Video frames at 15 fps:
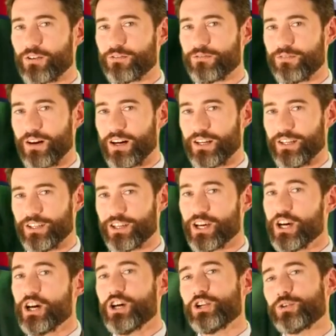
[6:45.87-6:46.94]
fund
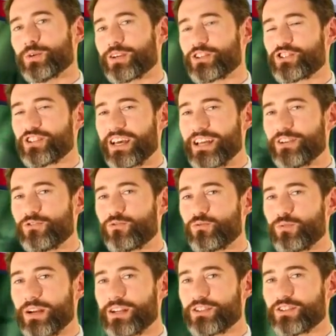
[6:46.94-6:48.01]
to extend
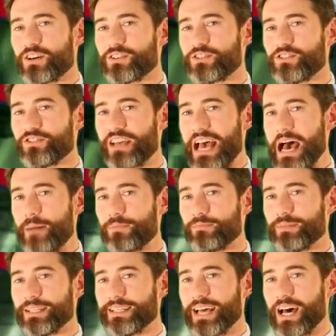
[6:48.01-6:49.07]
Renaissance's app
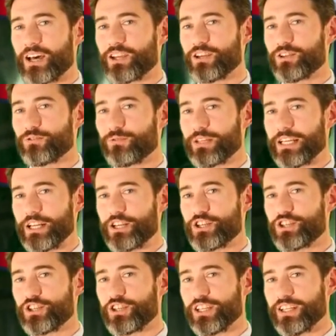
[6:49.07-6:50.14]
Medallion
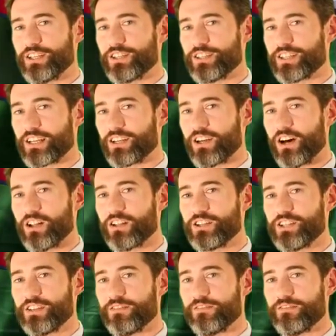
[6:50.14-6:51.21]
reach into
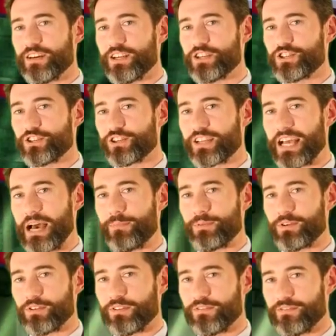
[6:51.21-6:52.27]
technology venture
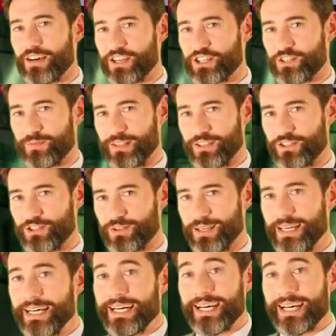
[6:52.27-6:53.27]
capital investments.